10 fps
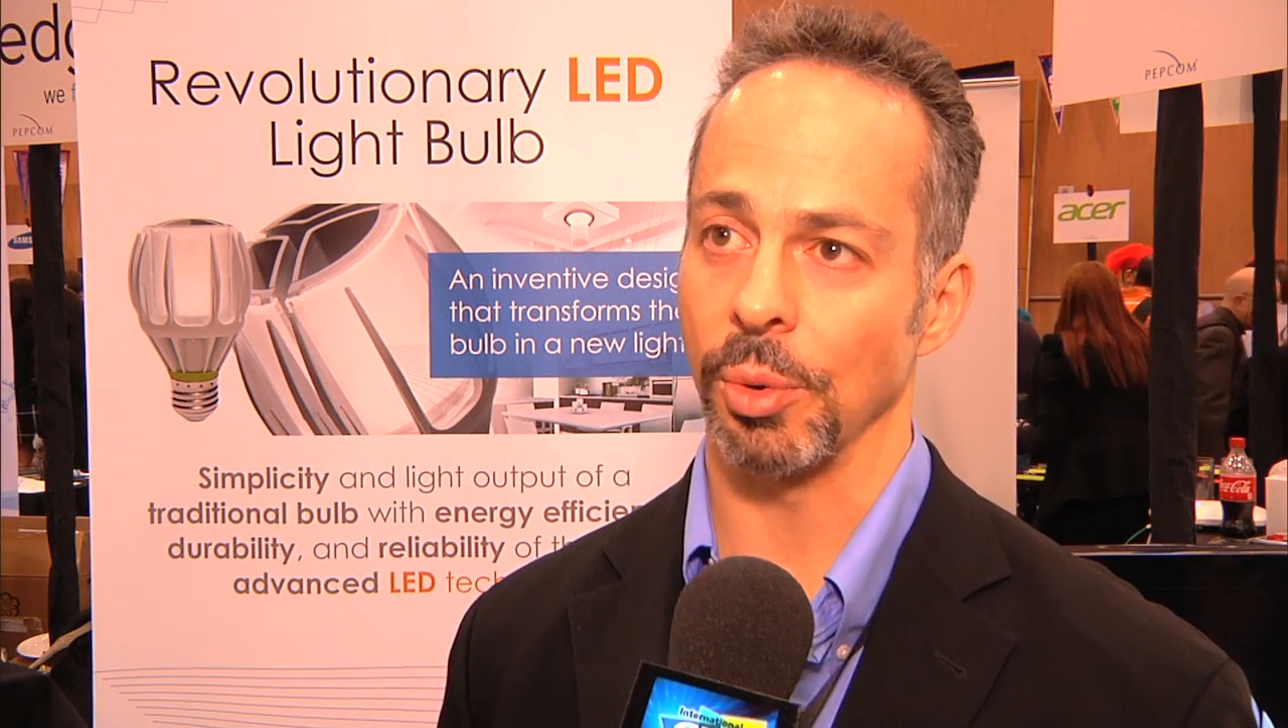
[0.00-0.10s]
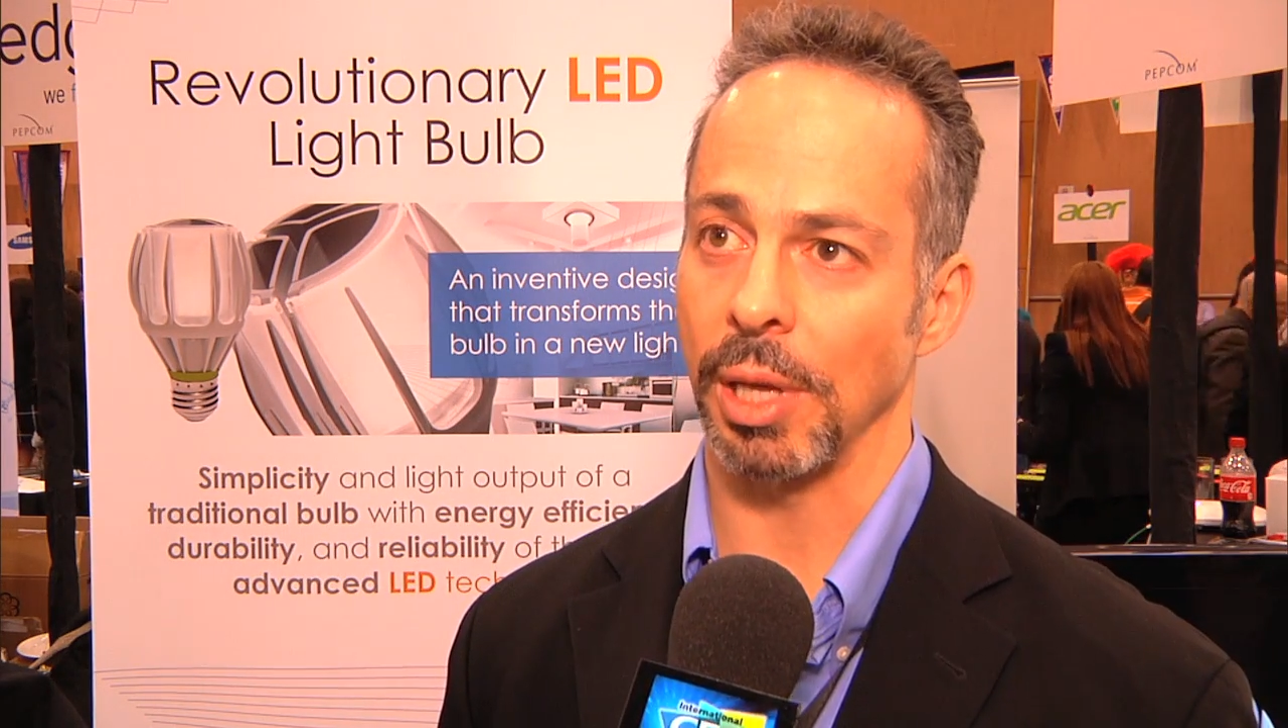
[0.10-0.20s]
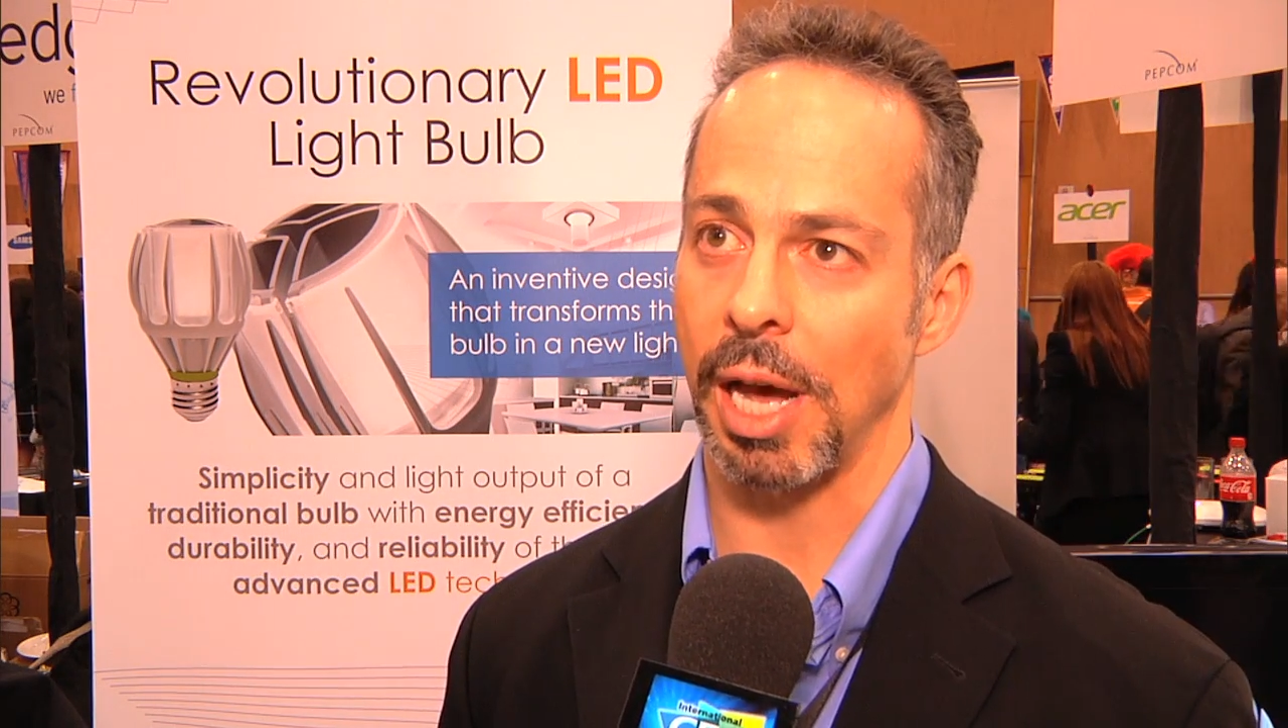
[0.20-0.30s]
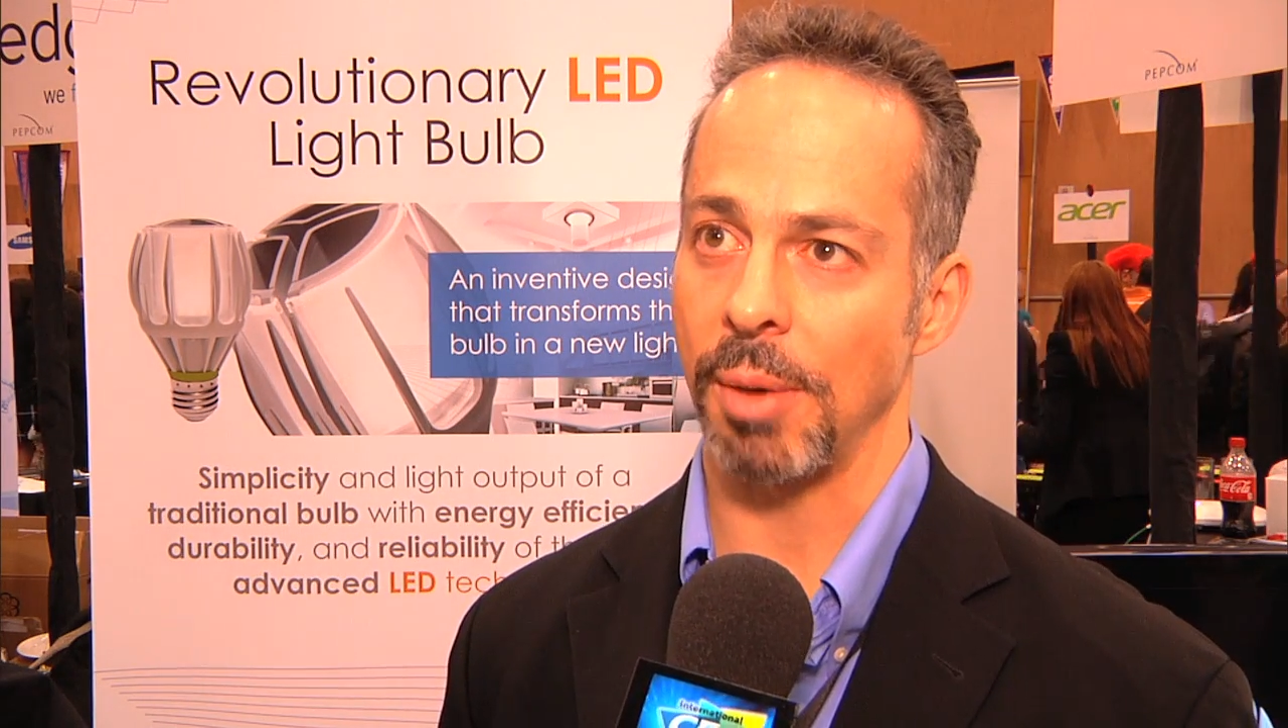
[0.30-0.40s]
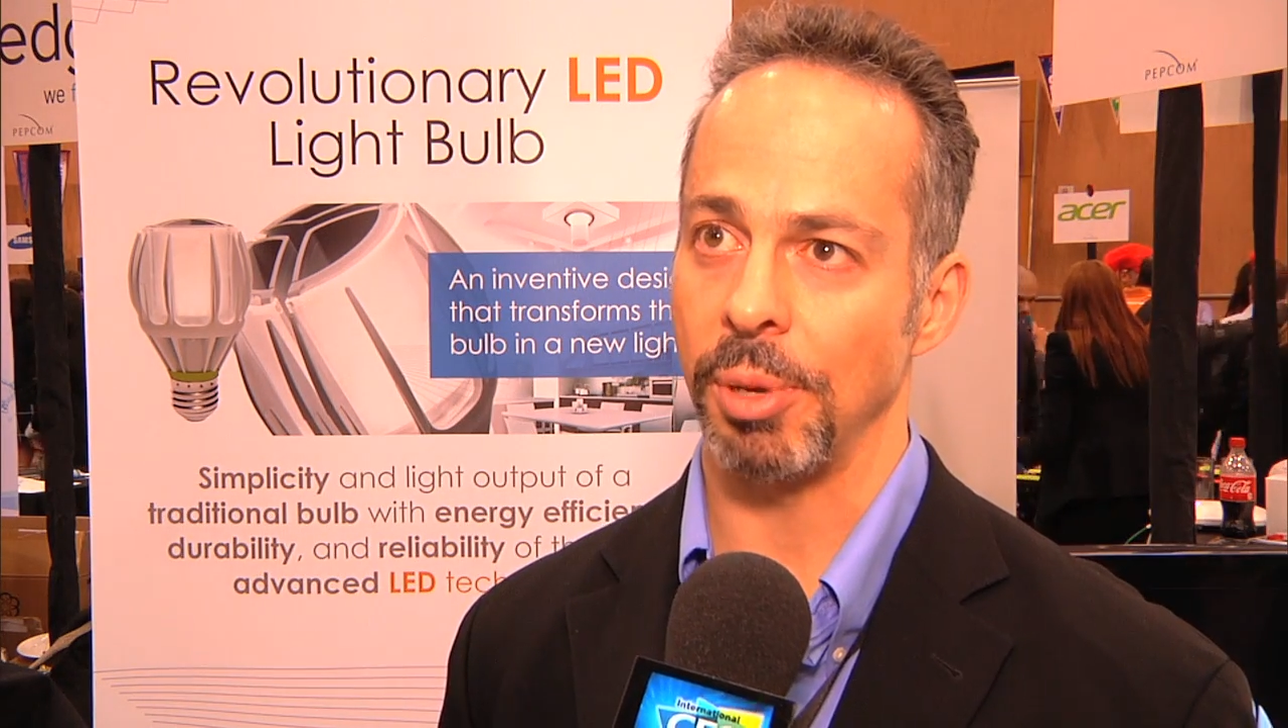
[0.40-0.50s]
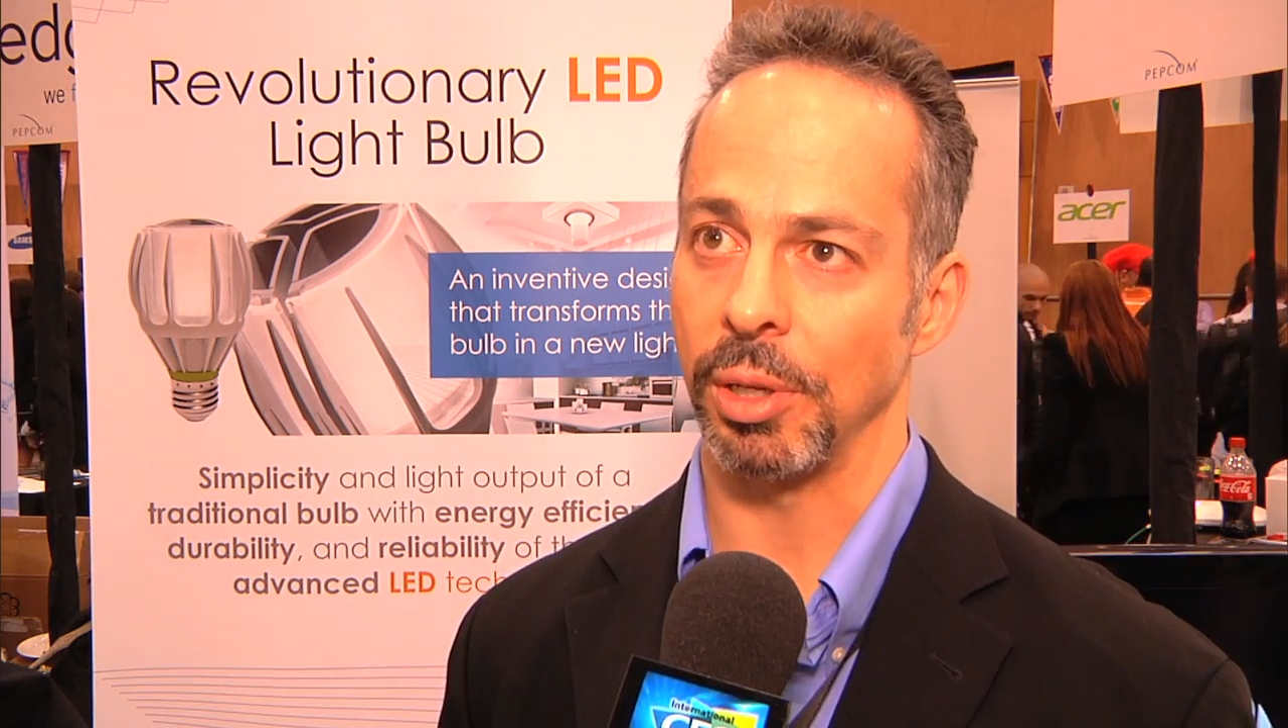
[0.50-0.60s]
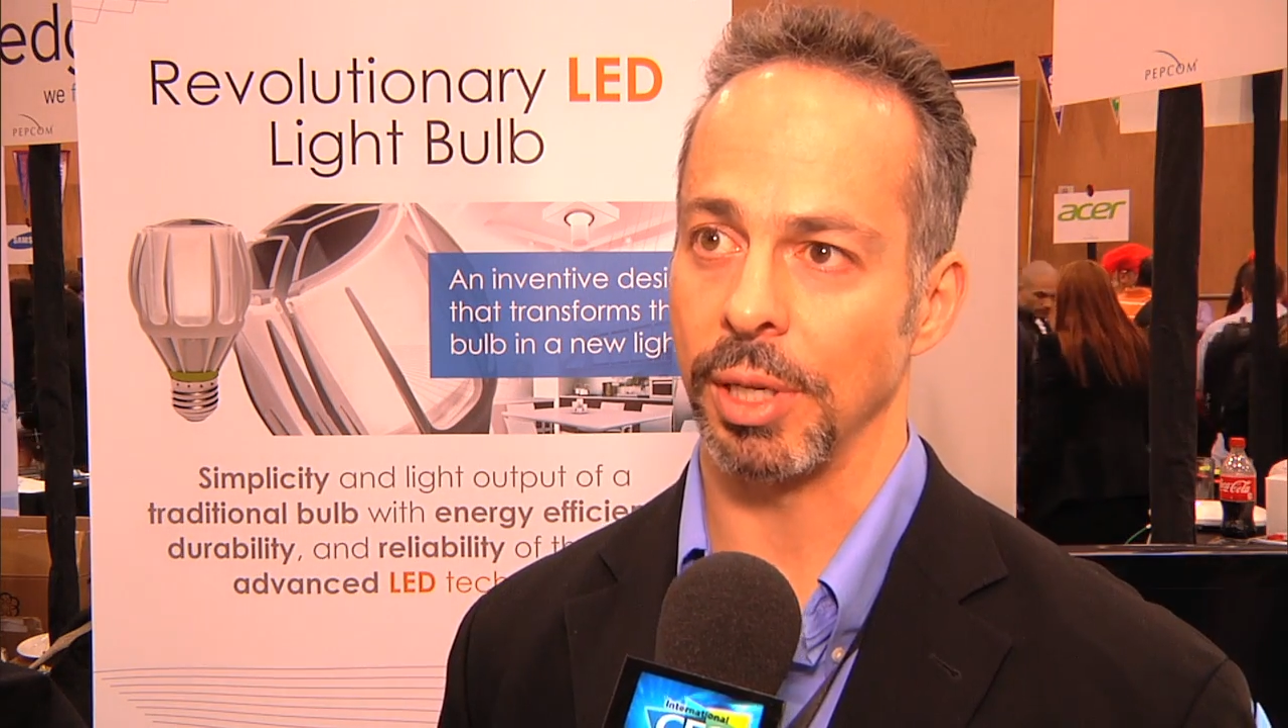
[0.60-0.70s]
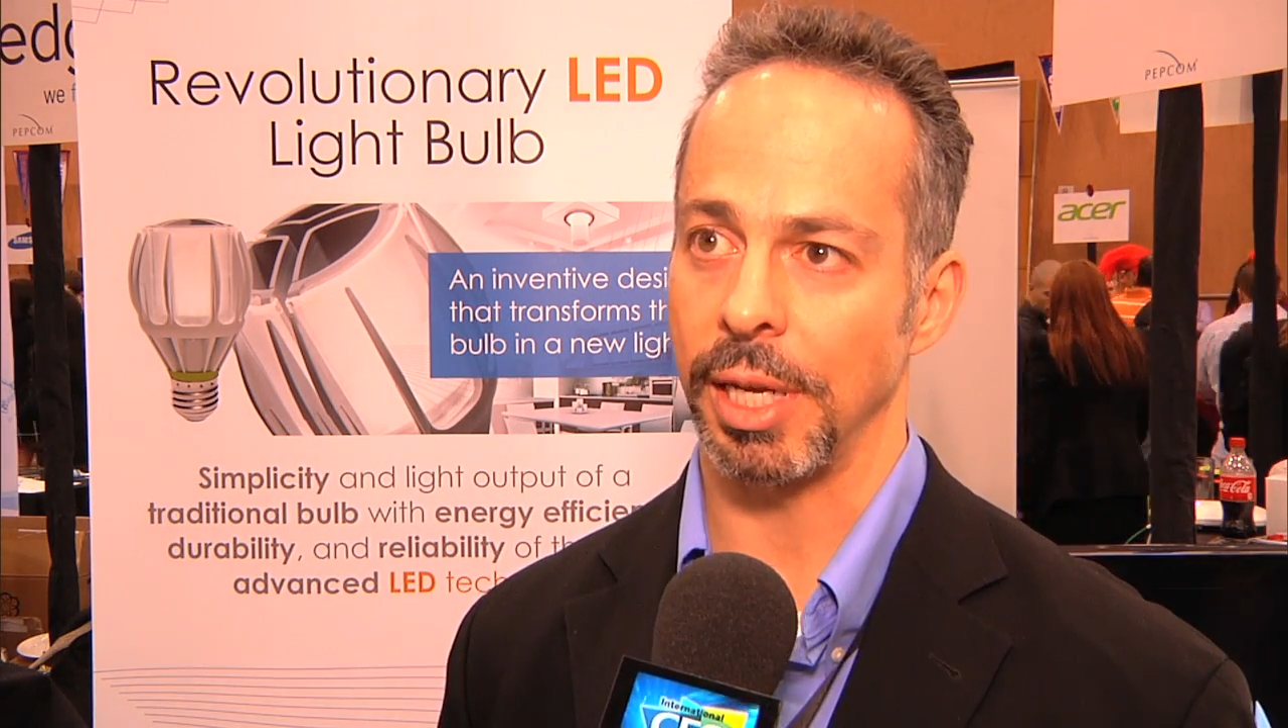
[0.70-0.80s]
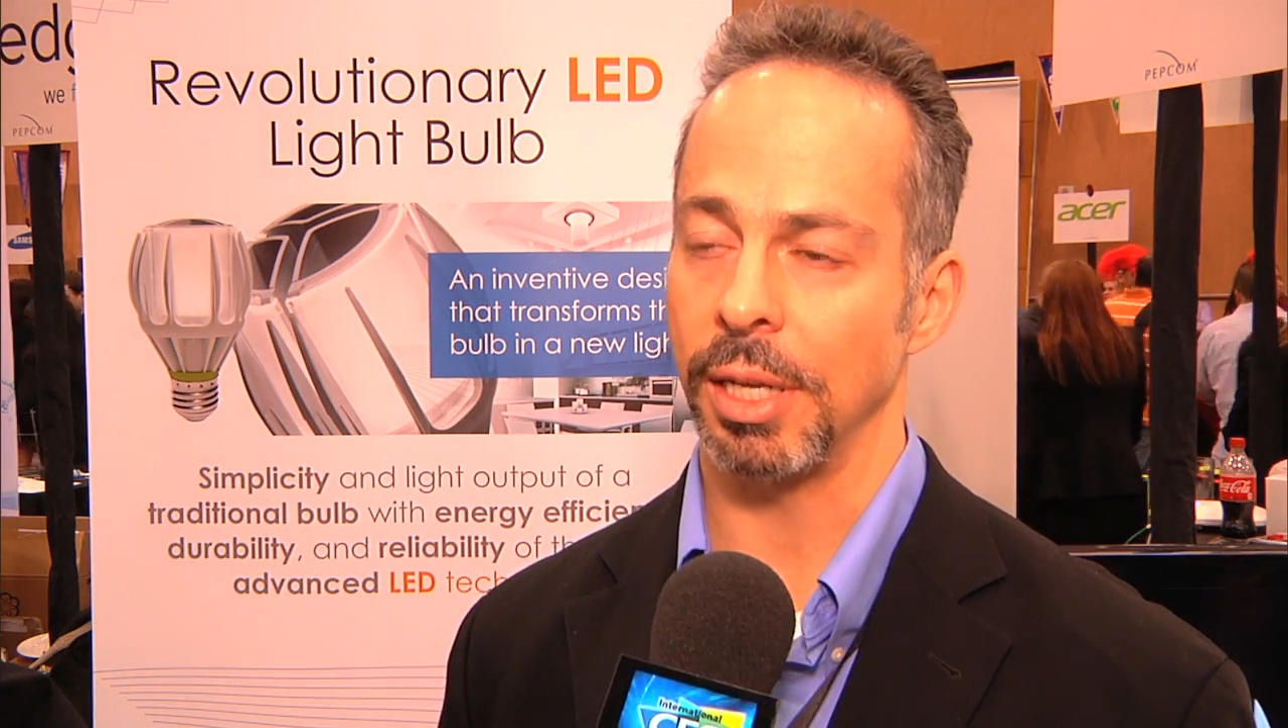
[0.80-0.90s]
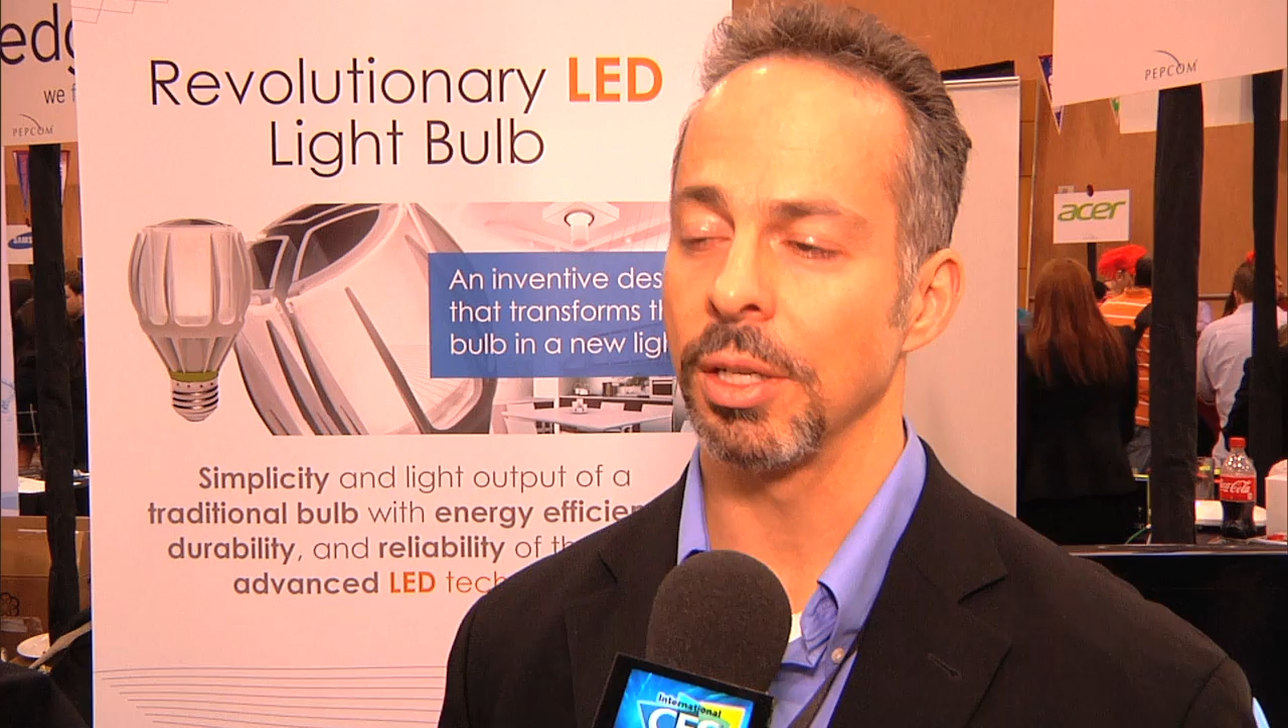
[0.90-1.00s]

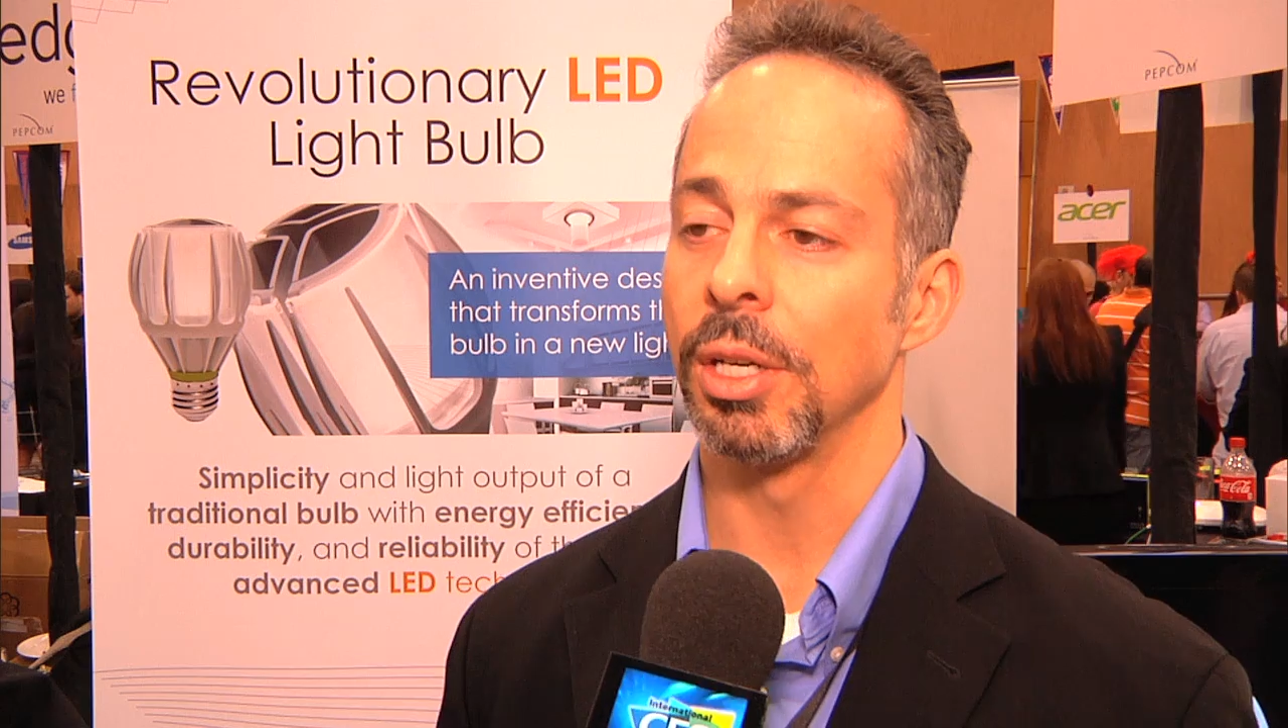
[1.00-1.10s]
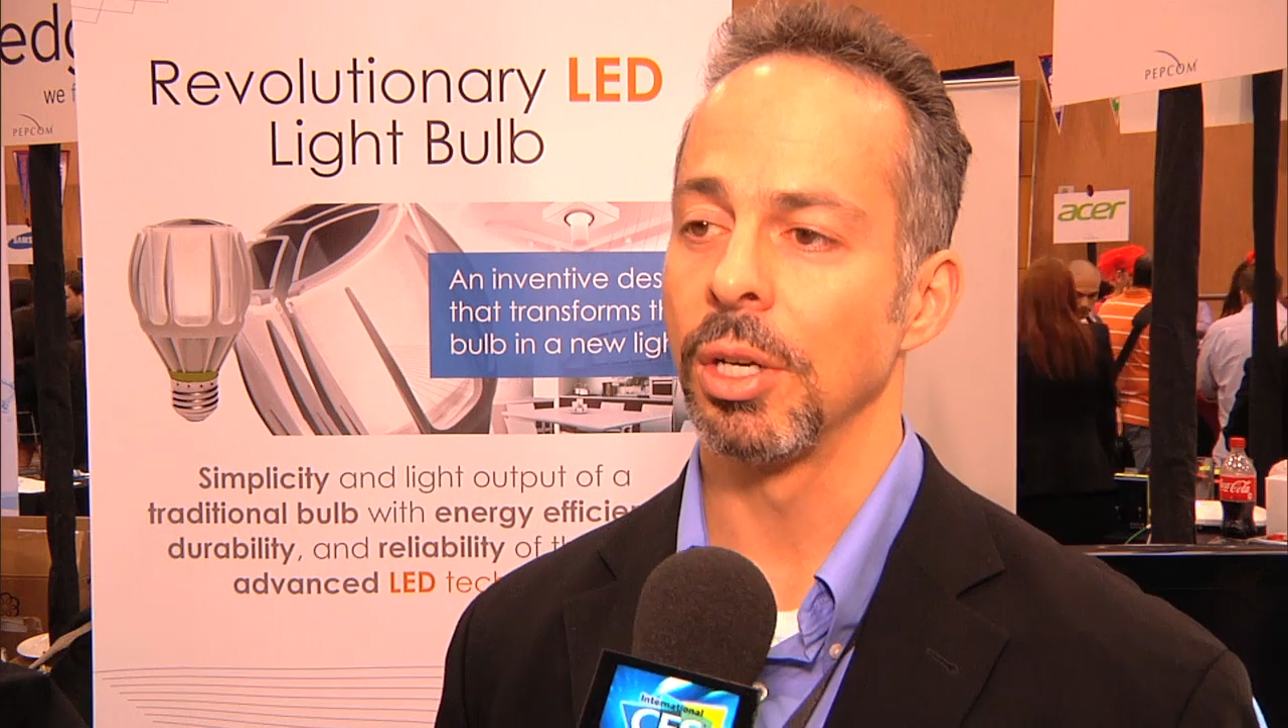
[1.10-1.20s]
reliability,